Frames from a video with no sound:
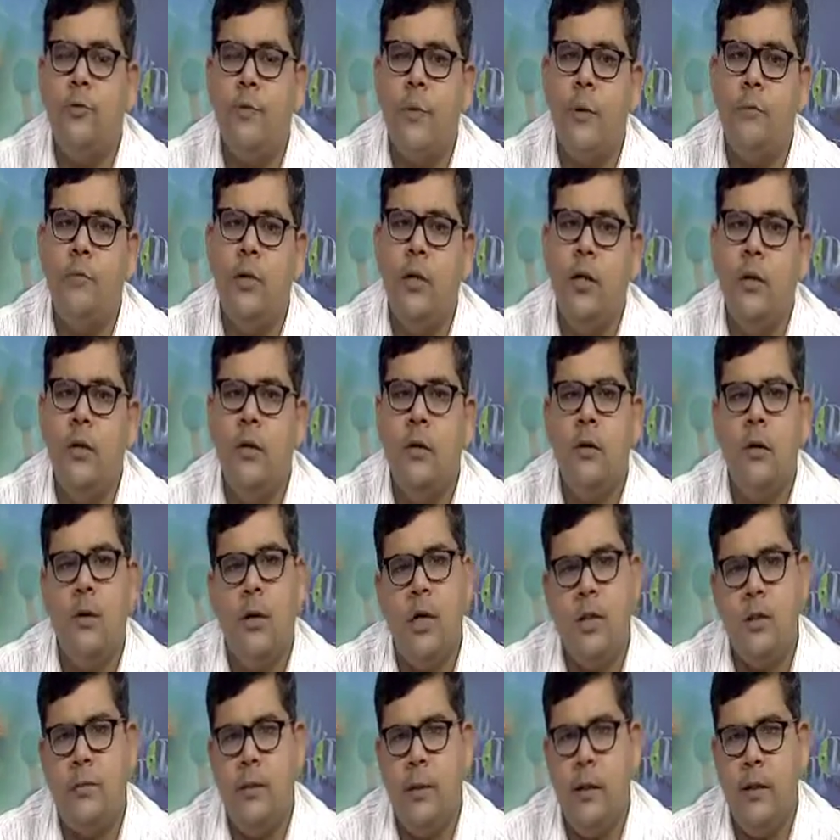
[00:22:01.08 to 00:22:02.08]
from the
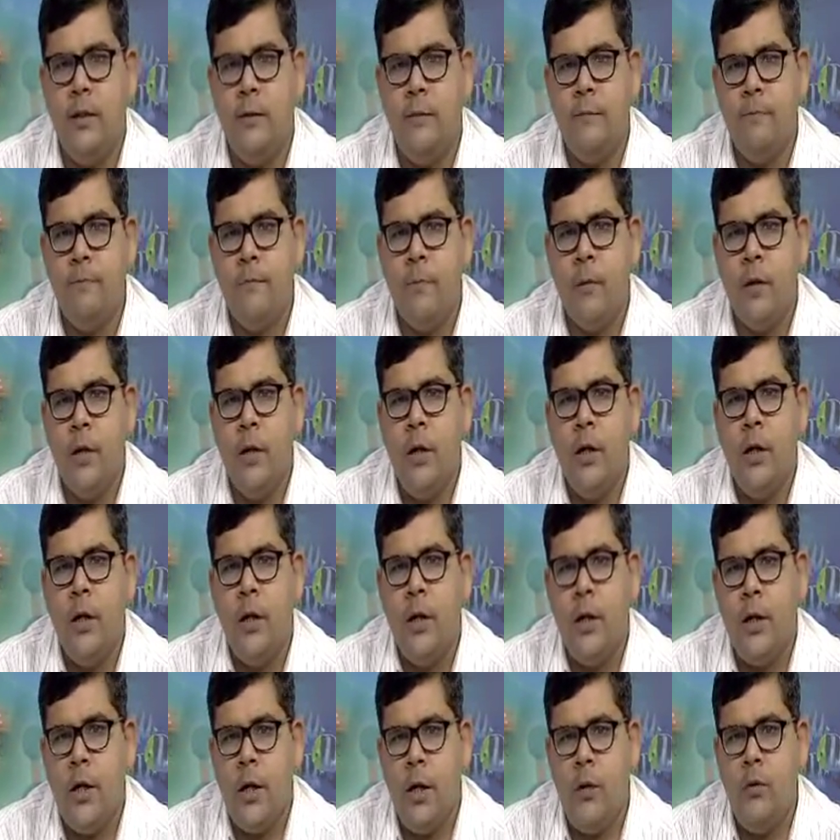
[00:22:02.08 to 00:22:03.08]
husband.
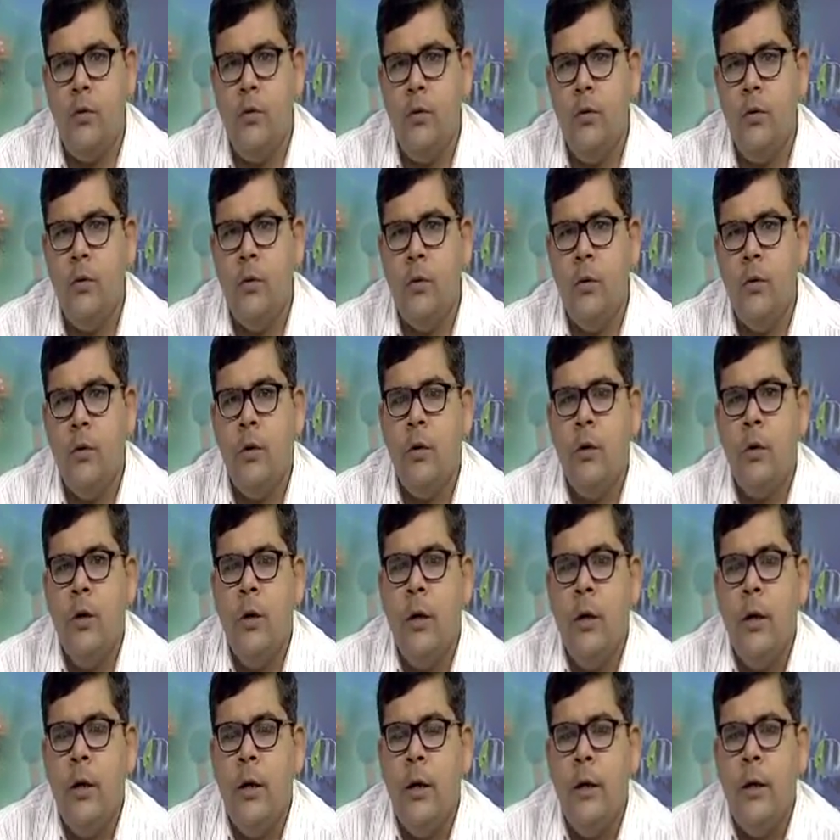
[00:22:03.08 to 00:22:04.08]
Now,
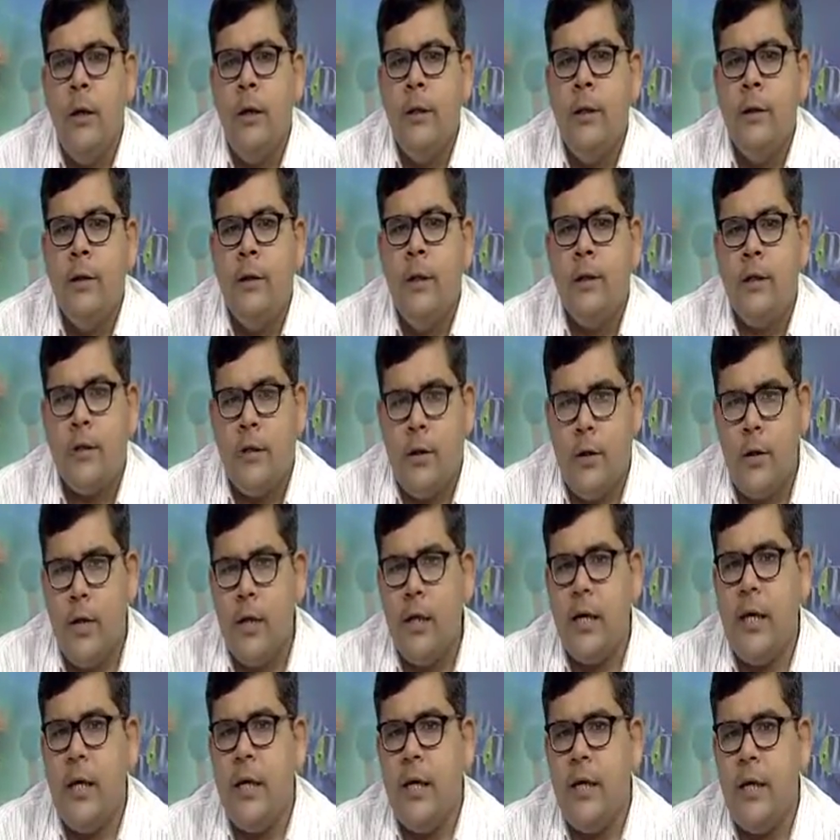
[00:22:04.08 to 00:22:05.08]
the
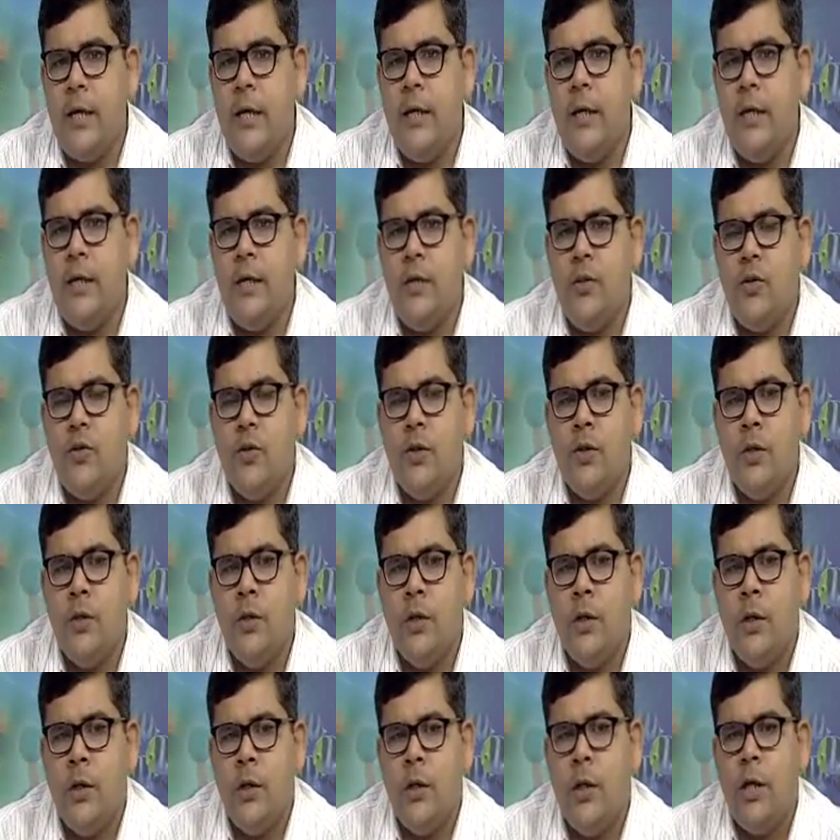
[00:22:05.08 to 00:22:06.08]
third category is
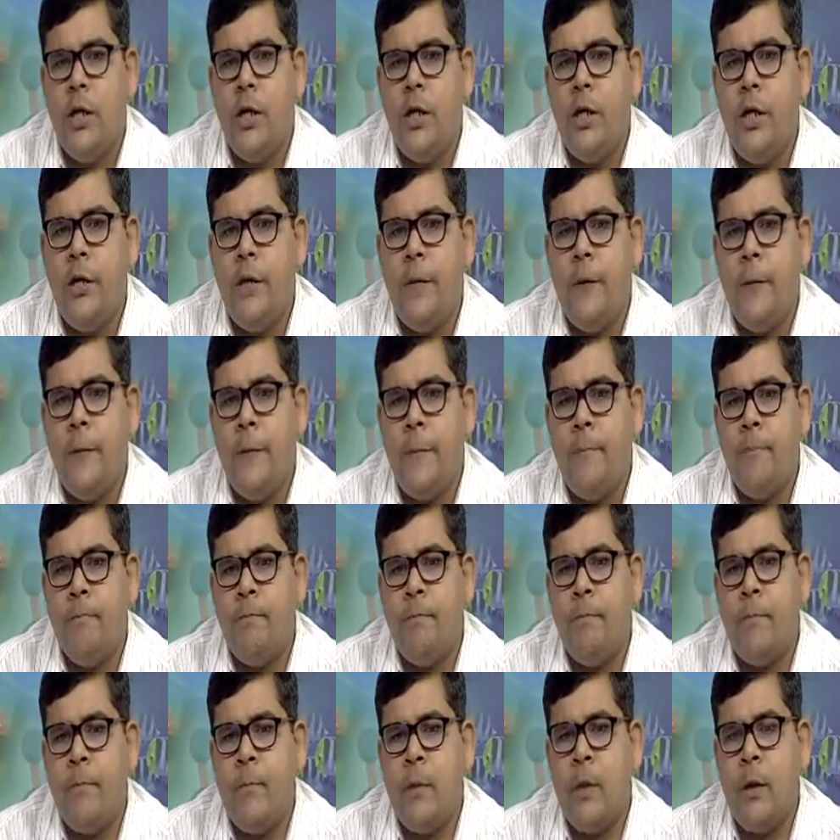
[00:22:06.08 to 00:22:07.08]
the
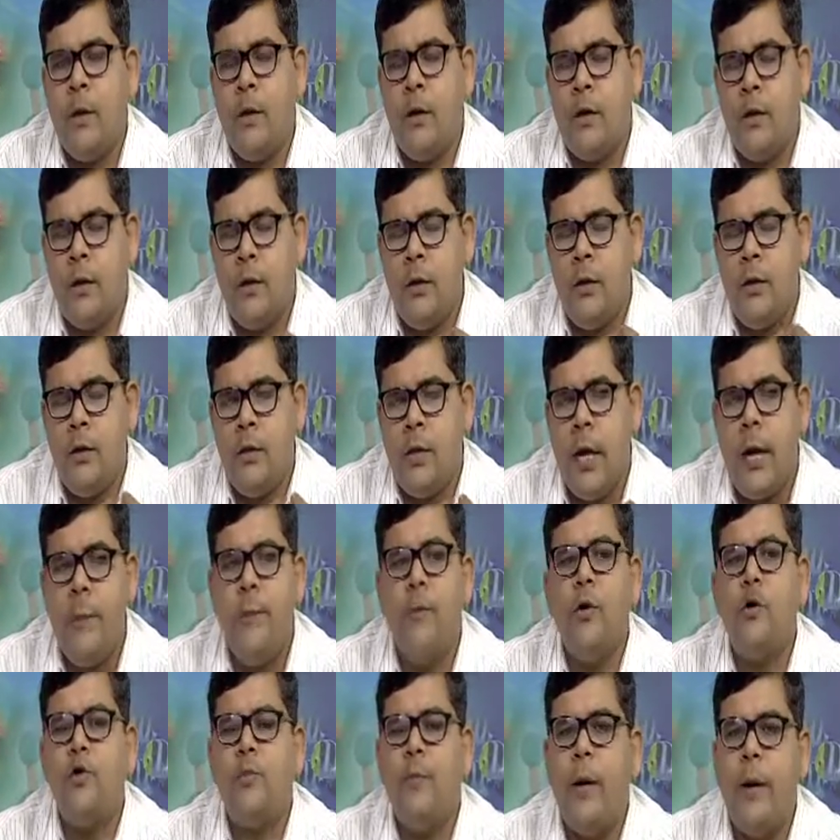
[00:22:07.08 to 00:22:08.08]

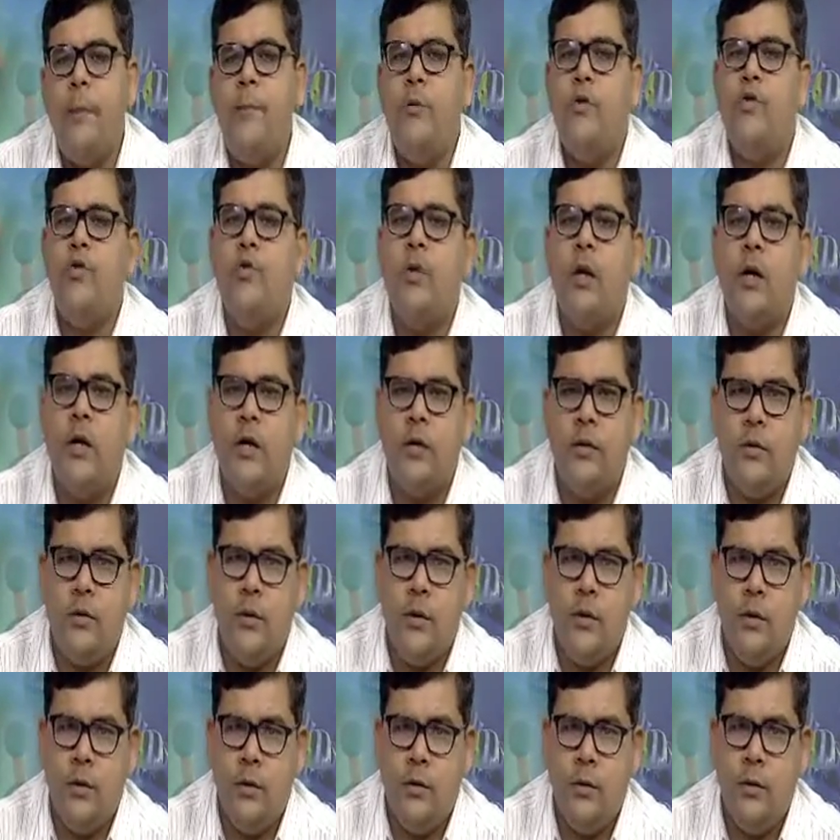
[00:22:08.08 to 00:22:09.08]
divorce by mutual
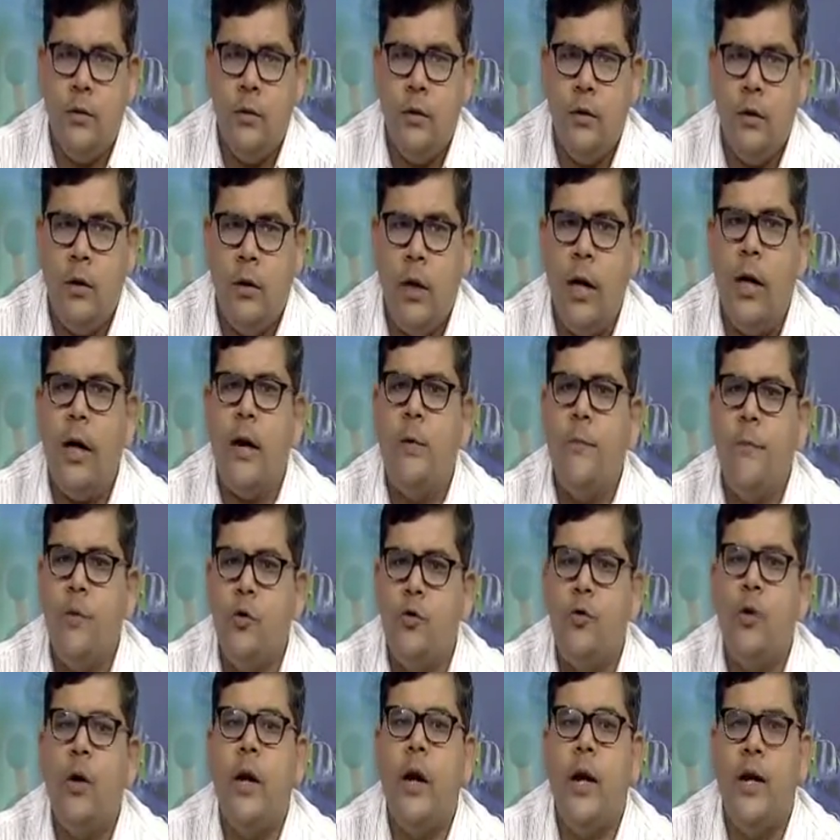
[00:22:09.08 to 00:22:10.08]
consent or a
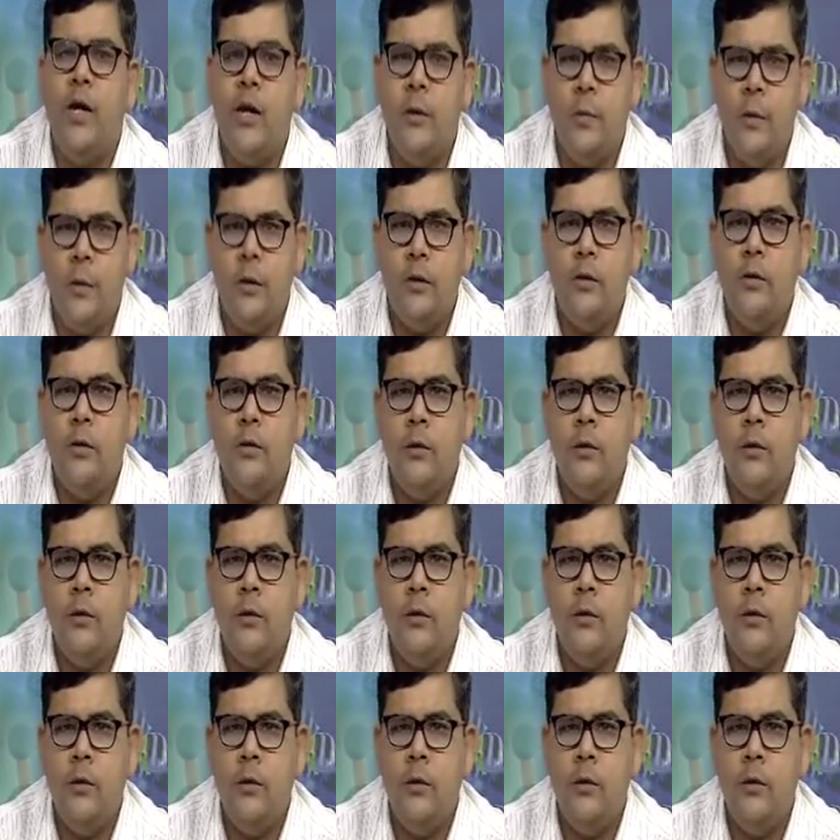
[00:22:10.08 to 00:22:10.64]
mutual agreement.